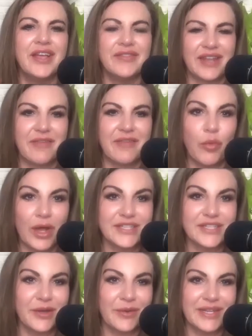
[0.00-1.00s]
that I
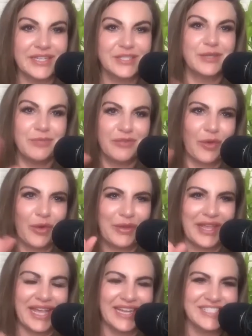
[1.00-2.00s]
was going to before
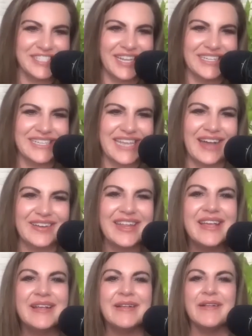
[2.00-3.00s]
we got shut down,
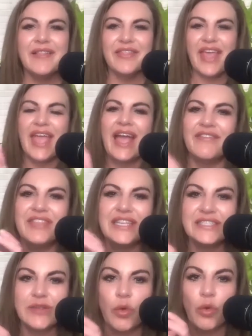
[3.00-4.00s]
they have
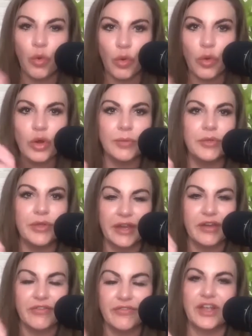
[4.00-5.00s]
these horrible
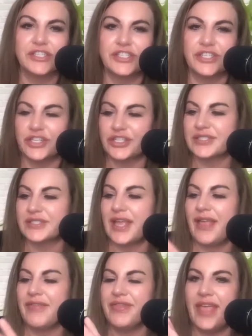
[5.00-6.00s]
air fresheners
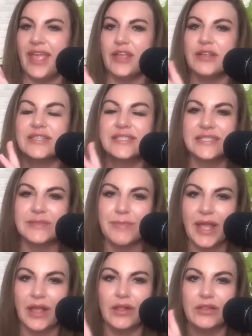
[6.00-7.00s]
and they
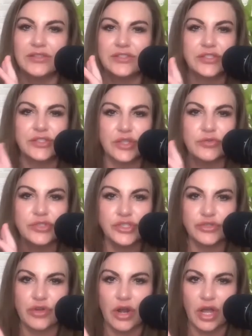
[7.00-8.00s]
smell so
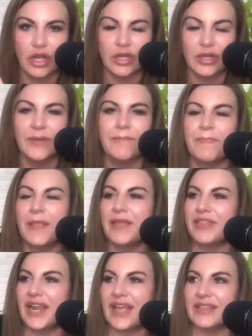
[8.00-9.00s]
strong
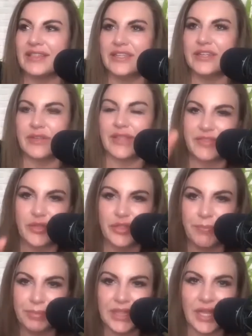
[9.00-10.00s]
that I literally, they're
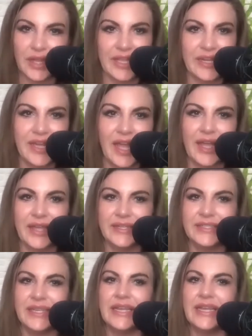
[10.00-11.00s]
the plug-in
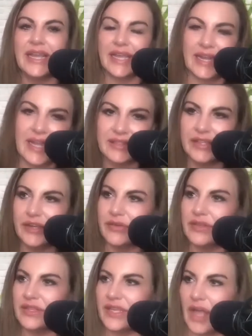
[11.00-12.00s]
kind and I
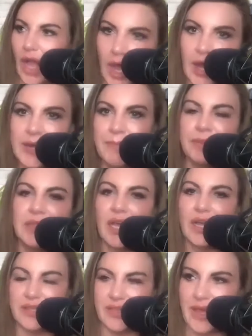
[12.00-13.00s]
literally mm.
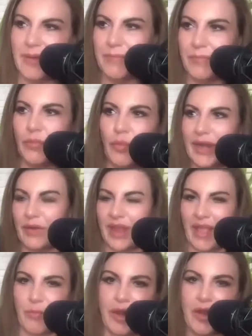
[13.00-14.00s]
unplug them when
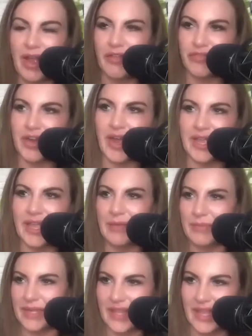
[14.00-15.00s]
wherever I
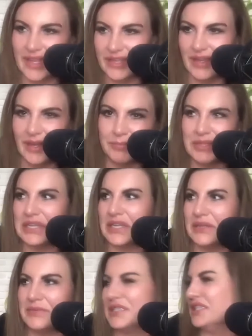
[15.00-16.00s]
am and like unplug
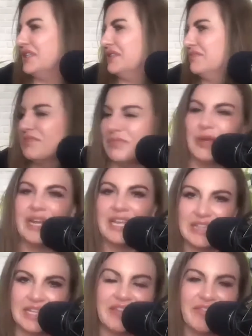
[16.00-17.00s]
them and then when
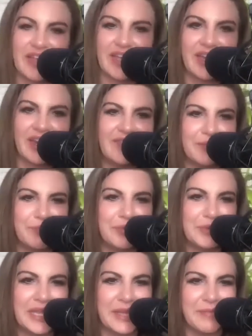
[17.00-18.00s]
I leave, I kind of
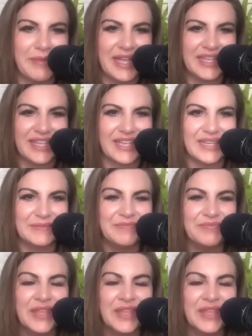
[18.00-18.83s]
plug it back in.